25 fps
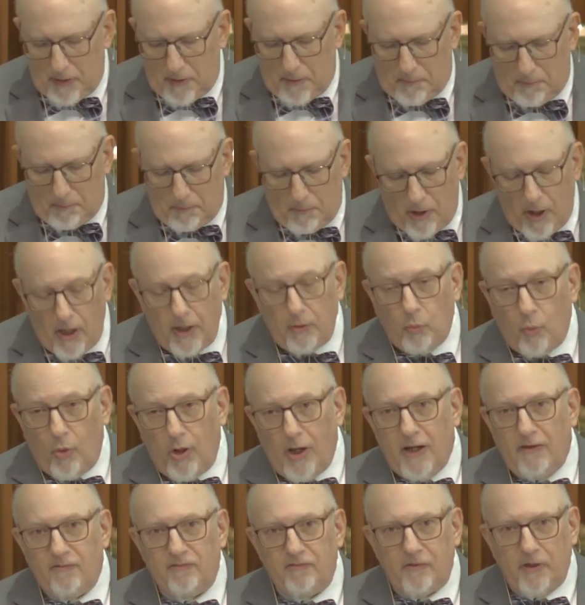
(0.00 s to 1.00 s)
My
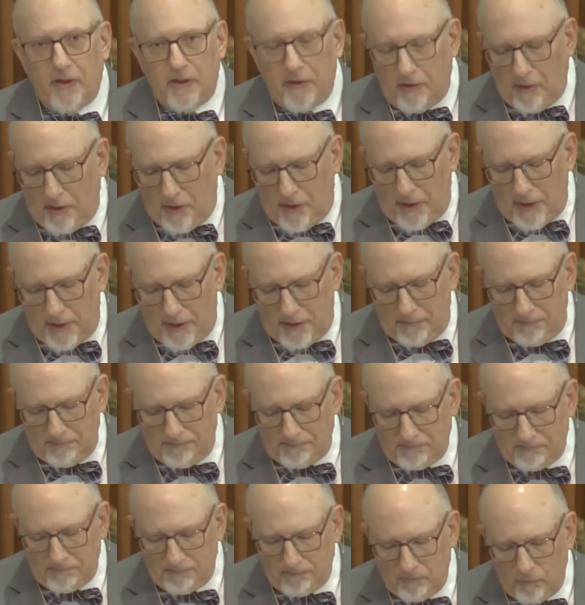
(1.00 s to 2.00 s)
wife and I
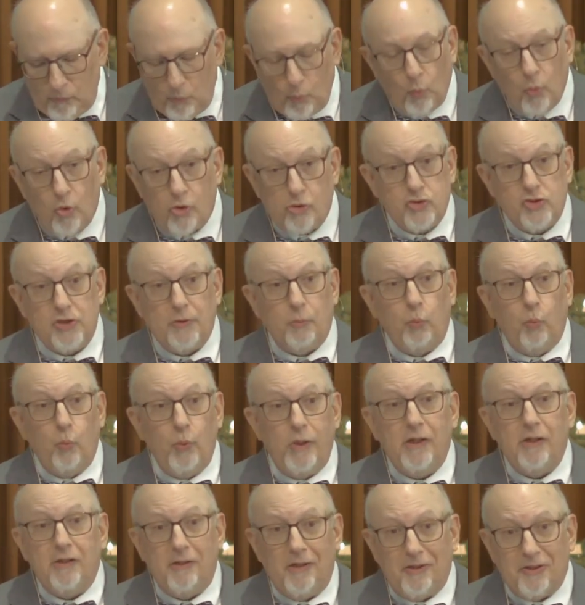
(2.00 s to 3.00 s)
worship
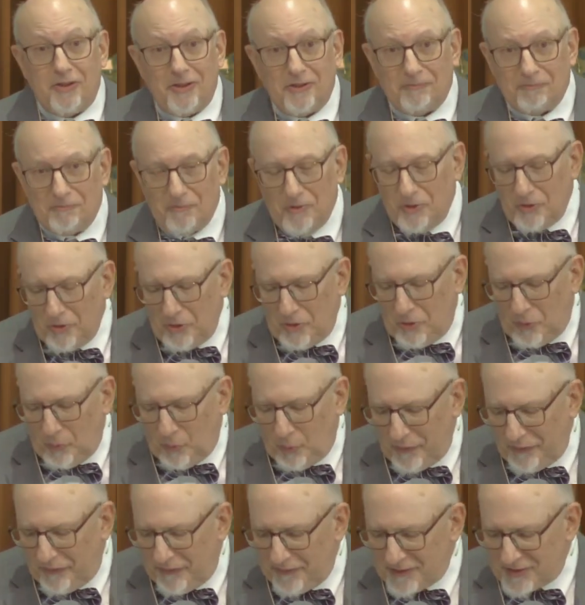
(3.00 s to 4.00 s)
weekly
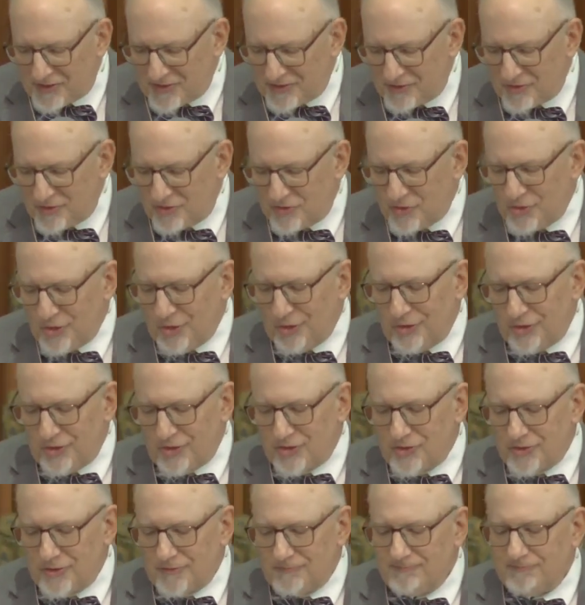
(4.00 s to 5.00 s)
with this
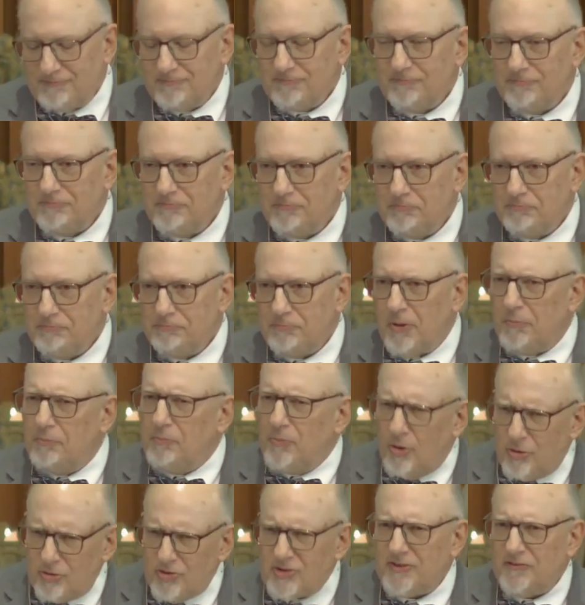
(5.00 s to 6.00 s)
church, but
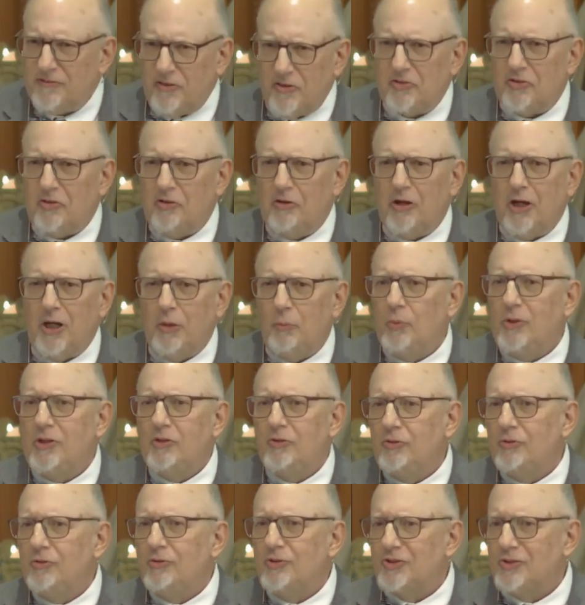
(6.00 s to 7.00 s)
most of the time we
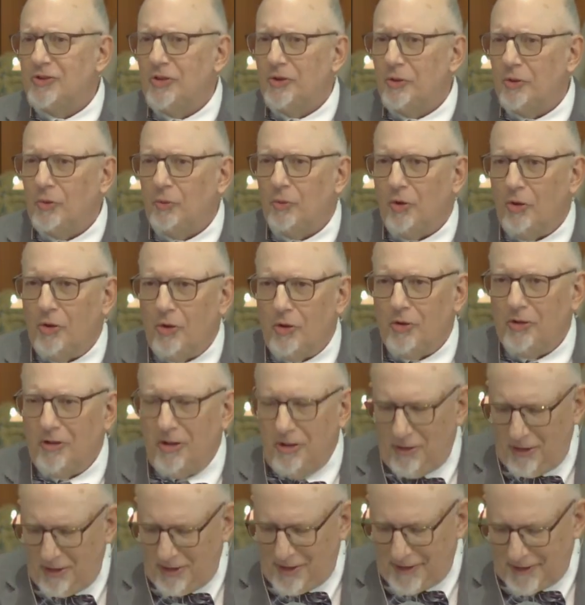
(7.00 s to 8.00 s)
do so
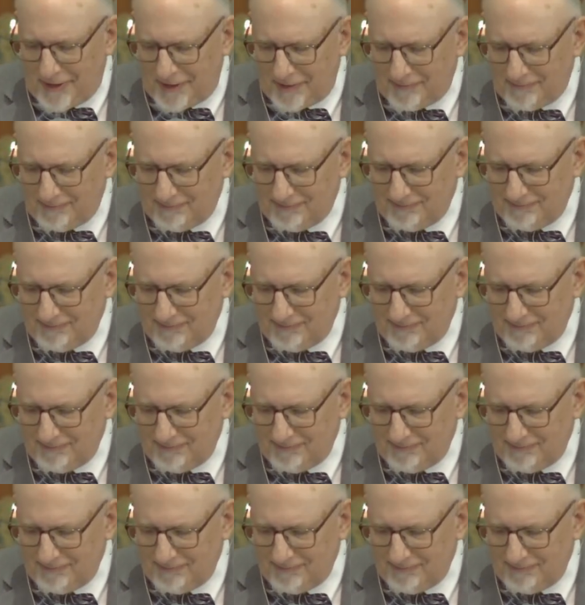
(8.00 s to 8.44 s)
online.